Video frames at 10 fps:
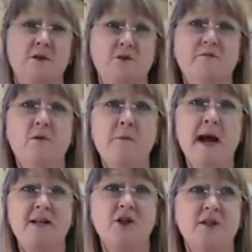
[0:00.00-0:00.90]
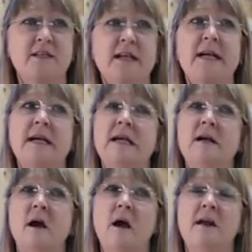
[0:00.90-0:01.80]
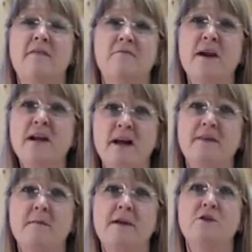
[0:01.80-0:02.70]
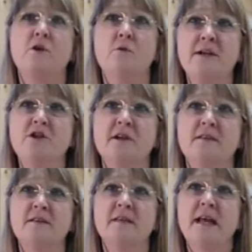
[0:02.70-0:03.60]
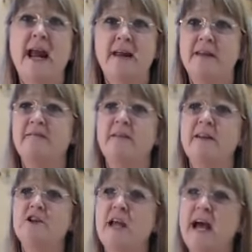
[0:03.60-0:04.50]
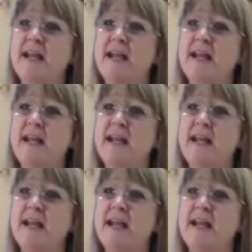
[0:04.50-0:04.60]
Those 4 patches, if we cut them at 2 inches and they finish at